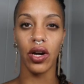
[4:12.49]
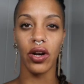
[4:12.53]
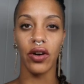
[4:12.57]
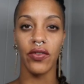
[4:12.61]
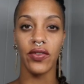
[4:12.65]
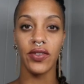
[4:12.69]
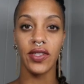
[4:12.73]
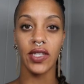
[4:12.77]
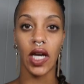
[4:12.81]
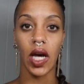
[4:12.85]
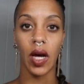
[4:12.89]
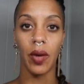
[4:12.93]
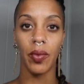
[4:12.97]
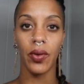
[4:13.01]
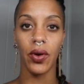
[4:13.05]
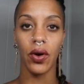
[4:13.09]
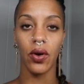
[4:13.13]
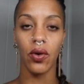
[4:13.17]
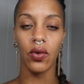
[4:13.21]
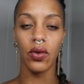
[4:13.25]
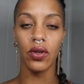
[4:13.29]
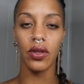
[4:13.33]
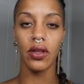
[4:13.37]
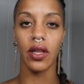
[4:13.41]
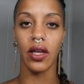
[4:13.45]
of top
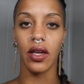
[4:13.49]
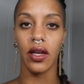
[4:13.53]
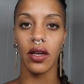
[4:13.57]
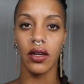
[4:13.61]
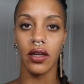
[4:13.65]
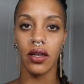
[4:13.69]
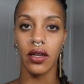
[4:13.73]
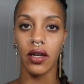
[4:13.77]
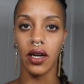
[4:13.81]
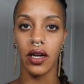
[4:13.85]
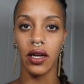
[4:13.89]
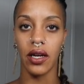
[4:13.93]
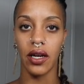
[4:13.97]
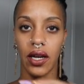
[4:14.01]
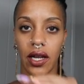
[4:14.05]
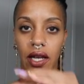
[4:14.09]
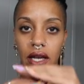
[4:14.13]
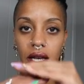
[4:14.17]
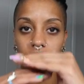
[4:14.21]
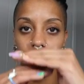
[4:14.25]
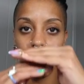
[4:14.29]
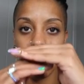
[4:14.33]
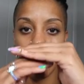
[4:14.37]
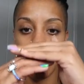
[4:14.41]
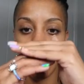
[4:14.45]
coat that can kind of
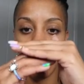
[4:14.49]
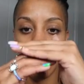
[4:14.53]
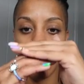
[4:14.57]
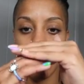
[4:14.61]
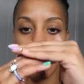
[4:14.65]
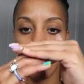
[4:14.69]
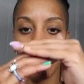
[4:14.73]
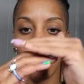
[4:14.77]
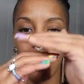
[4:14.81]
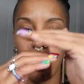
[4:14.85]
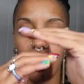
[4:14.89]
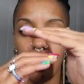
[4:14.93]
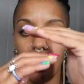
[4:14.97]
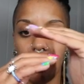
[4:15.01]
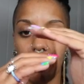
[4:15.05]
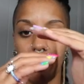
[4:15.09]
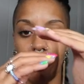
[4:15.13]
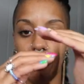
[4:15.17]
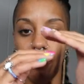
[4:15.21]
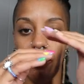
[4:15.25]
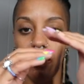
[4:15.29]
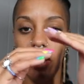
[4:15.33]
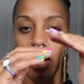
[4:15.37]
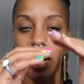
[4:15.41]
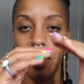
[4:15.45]
like
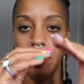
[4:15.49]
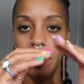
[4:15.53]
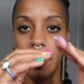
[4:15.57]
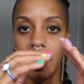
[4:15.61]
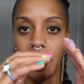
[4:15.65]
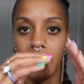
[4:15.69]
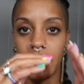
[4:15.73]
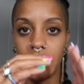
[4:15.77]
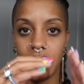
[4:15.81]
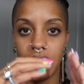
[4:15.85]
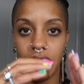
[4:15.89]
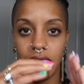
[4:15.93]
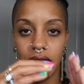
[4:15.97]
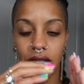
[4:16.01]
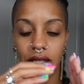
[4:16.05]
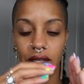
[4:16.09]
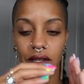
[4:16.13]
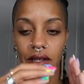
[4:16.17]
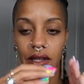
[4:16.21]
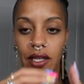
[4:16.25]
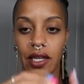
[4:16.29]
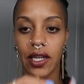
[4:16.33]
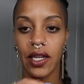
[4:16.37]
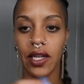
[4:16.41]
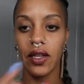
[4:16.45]
prime it and
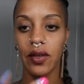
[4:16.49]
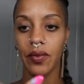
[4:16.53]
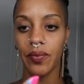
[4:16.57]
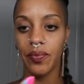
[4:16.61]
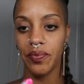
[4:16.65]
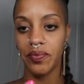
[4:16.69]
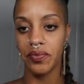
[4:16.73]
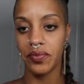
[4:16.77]
seal it.